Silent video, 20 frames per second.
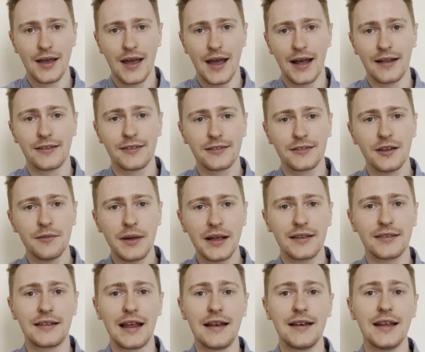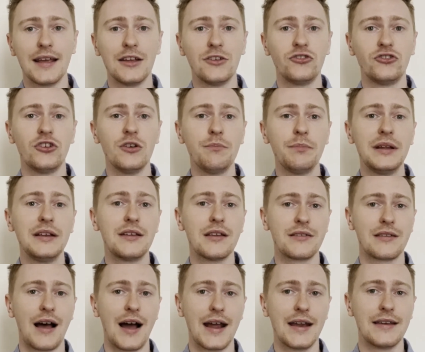and to some extent it should be
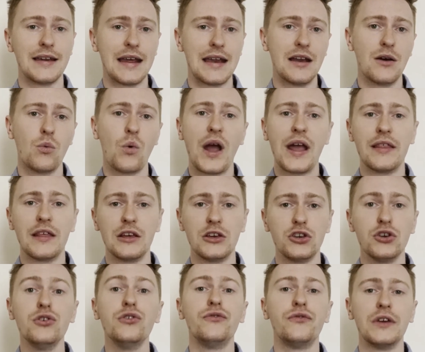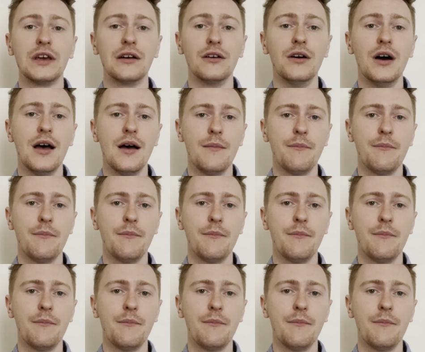designed in a way that you feel